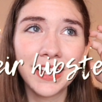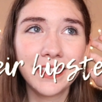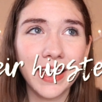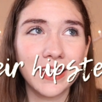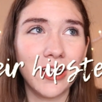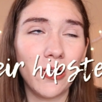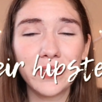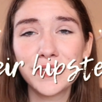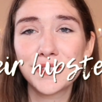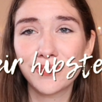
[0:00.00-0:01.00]
that all
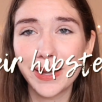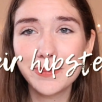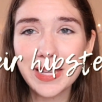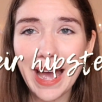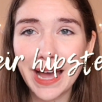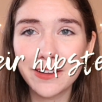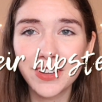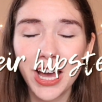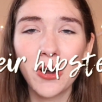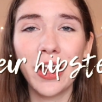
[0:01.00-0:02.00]
these frames have.